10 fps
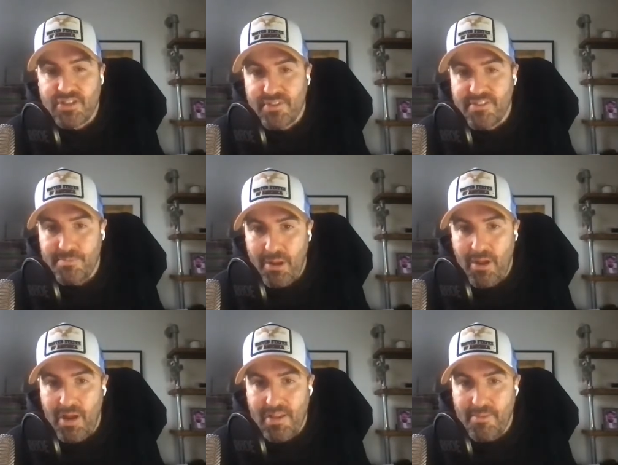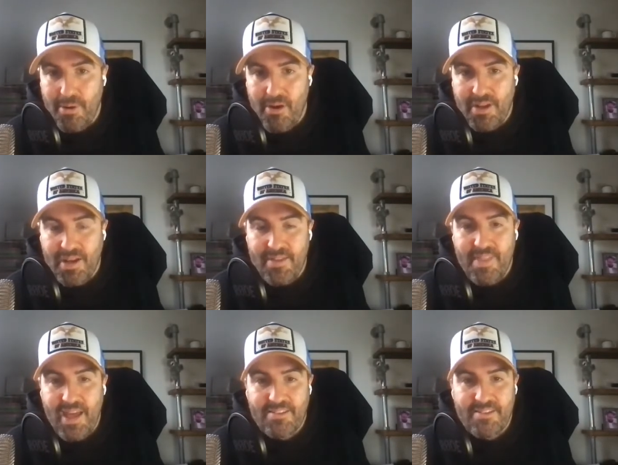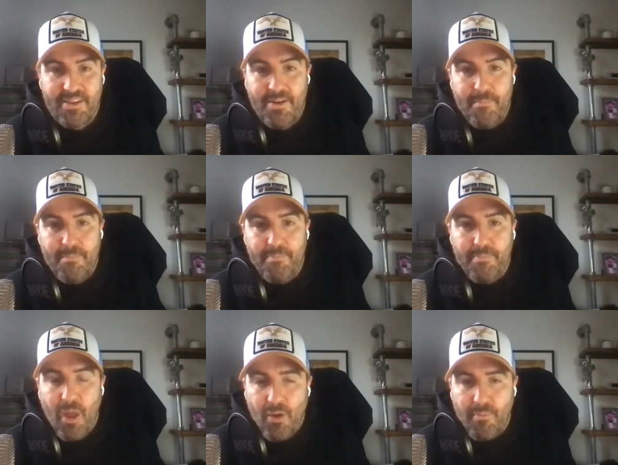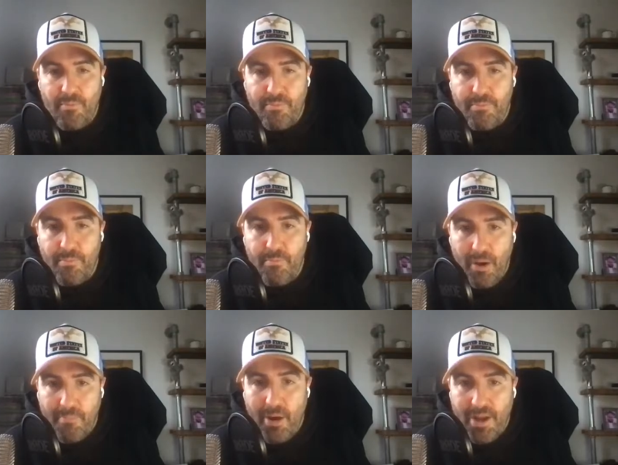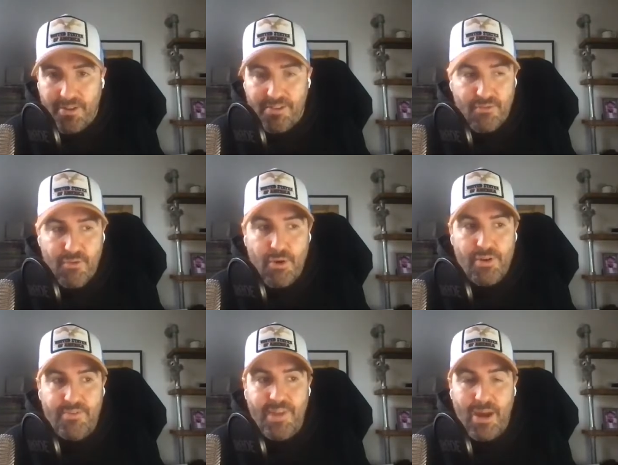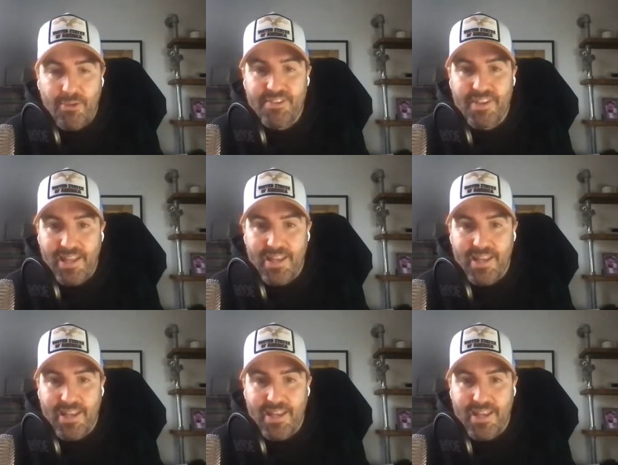change in the supply in the market, in that miners are only